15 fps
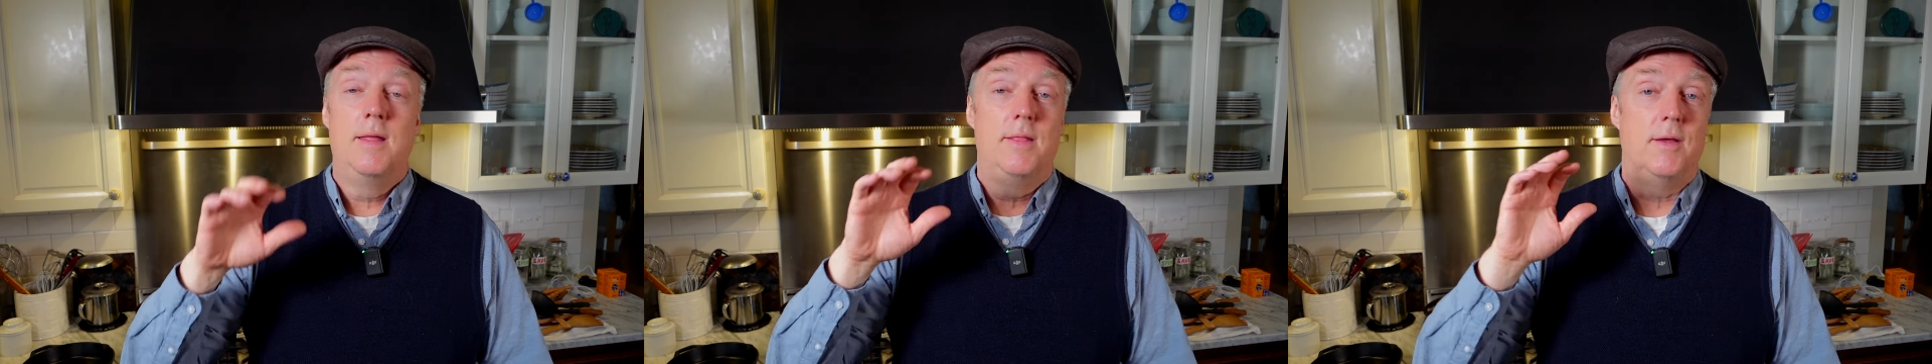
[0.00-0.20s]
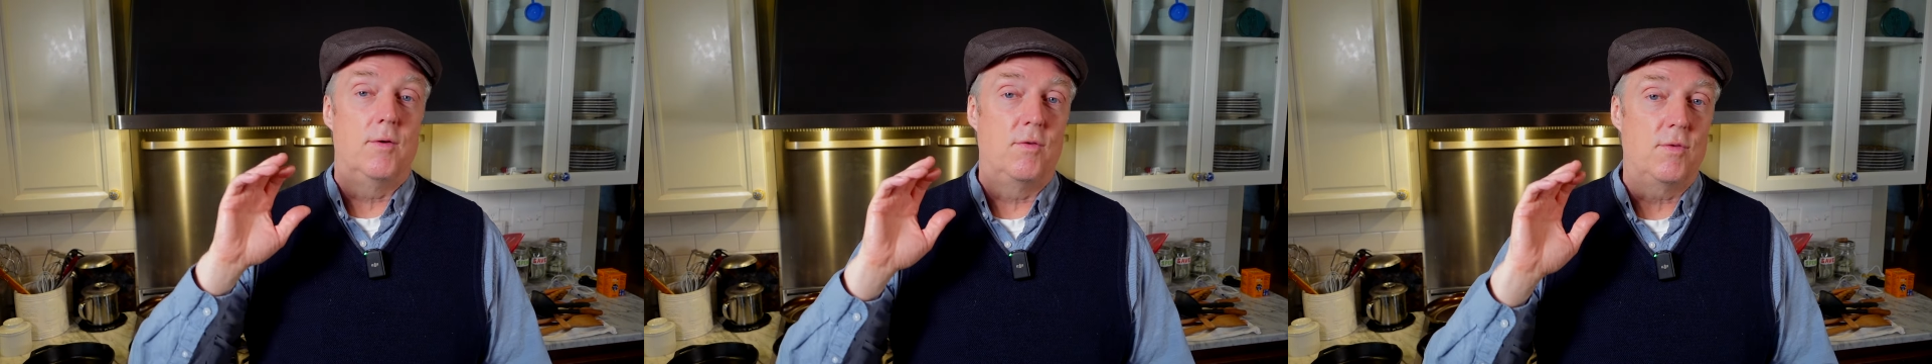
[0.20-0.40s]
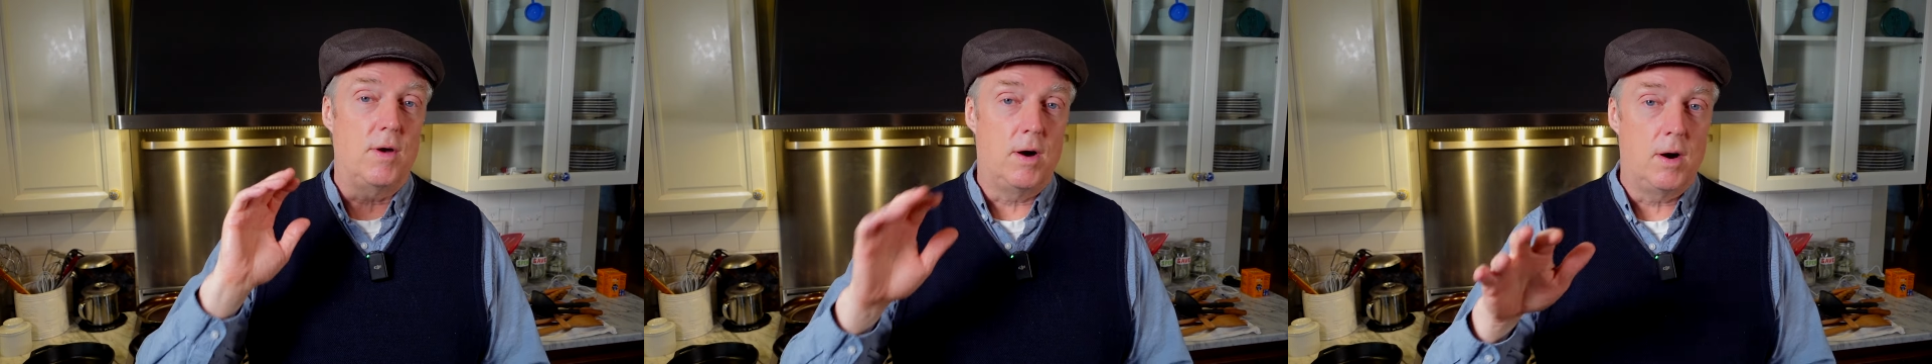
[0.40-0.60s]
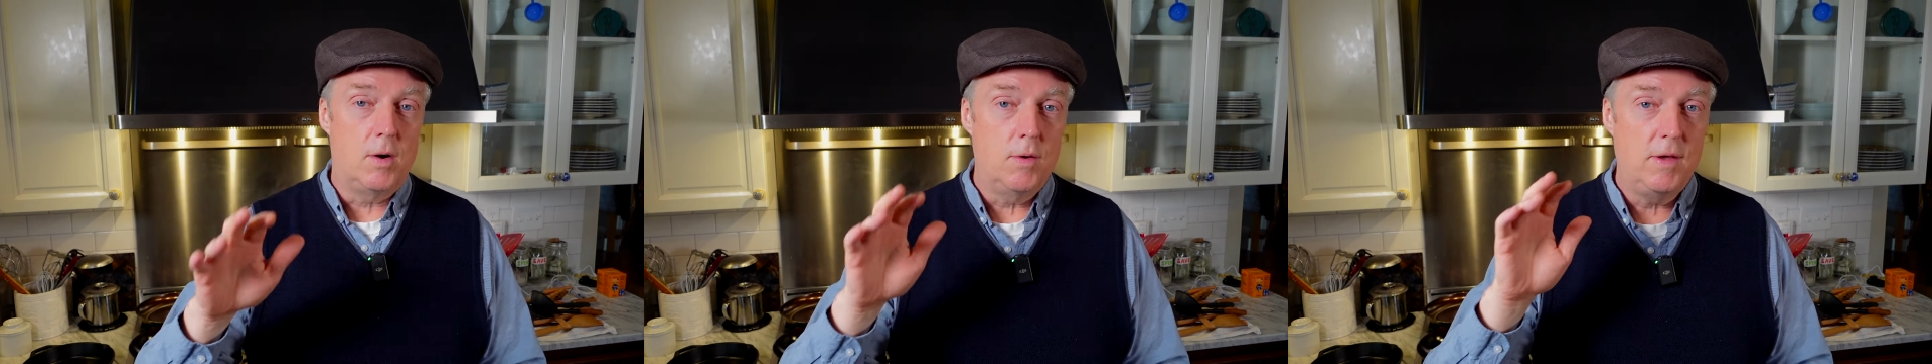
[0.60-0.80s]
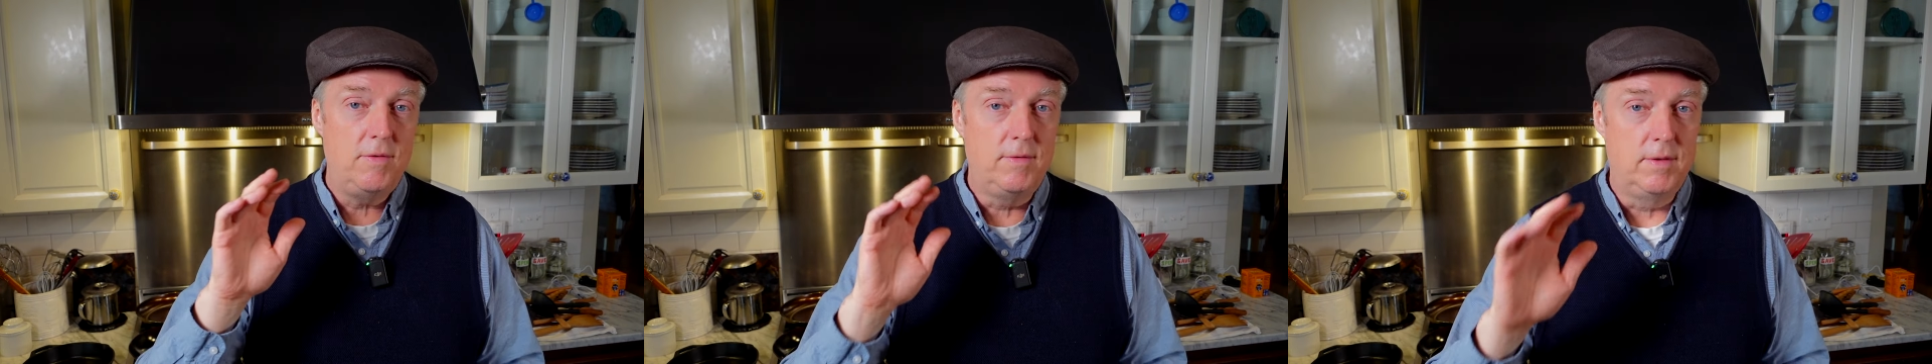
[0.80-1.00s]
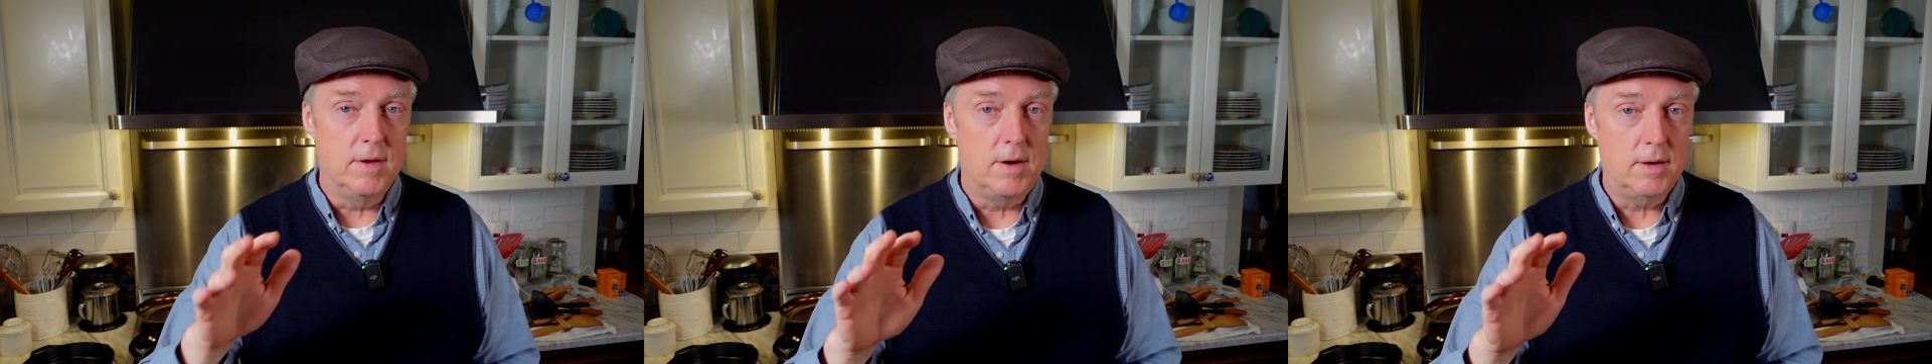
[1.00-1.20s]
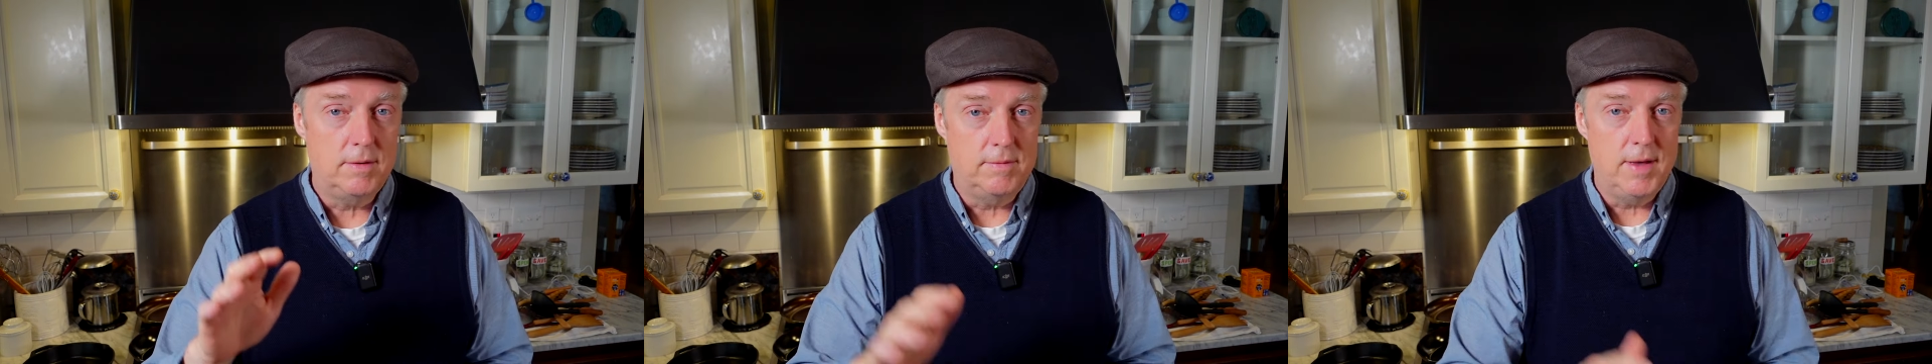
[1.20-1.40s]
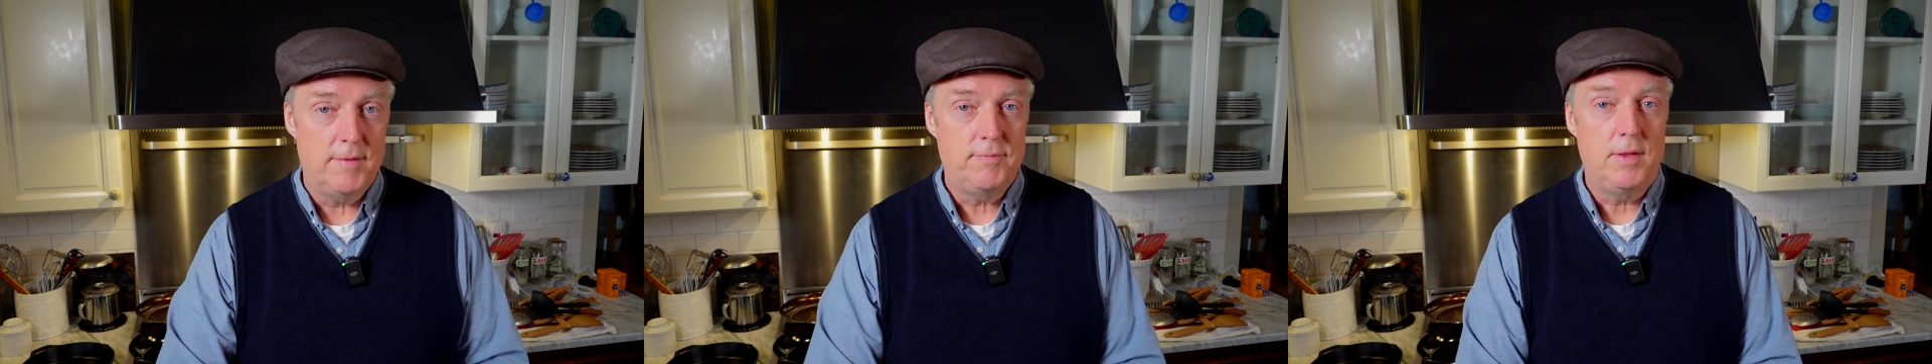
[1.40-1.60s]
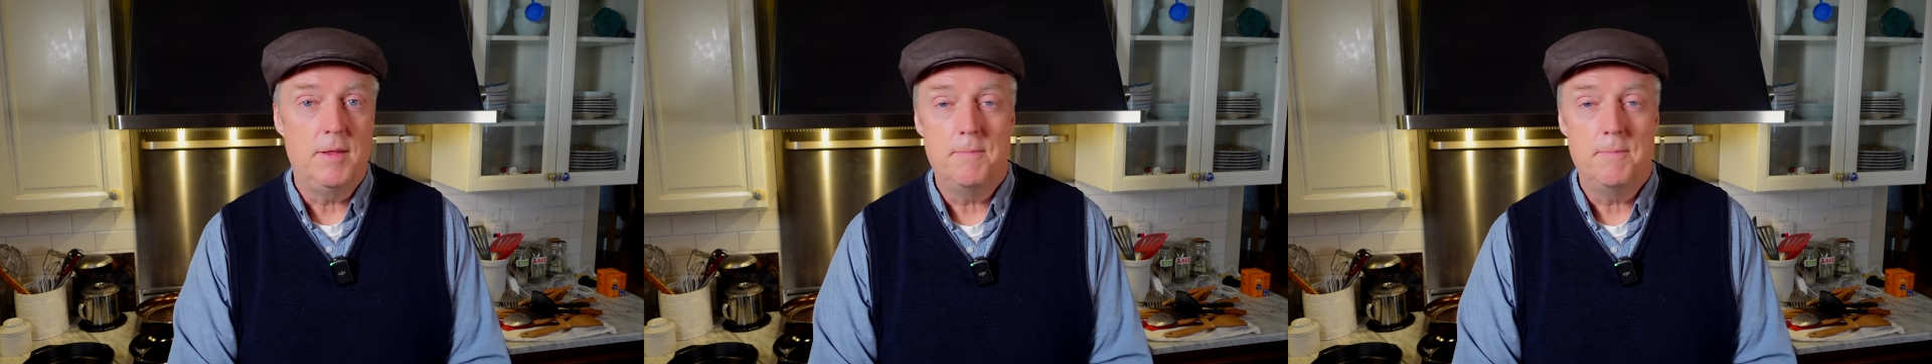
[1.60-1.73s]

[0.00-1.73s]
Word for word: There's always gunk left